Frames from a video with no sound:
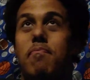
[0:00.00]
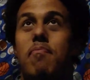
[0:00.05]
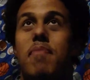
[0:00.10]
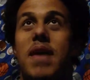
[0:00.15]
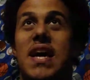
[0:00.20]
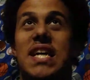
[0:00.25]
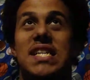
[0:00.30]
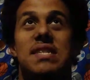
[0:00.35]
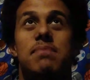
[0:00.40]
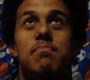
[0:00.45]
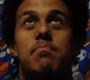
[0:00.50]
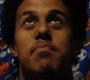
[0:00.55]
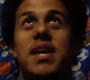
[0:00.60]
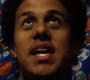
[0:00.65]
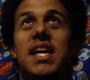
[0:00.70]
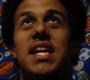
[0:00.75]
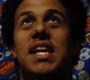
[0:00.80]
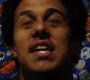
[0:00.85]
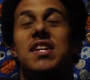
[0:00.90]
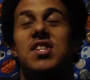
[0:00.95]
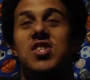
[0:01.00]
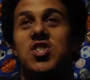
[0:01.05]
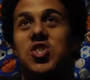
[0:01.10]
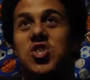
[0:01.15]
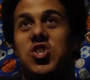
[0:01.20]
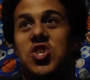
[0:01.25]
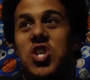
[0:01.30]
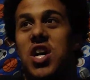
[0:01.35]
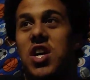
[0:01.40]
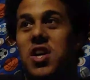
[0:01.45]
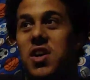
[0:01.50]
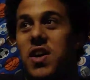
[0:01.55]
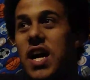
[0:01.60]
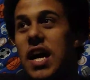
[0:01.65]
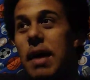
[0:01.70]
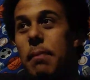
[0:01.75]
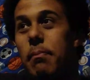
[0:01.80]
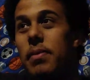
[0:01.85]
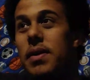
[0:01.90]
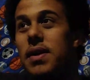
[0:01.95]
best beating each other
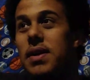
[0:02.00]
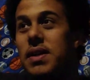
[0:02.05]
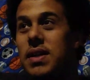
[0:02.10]
up.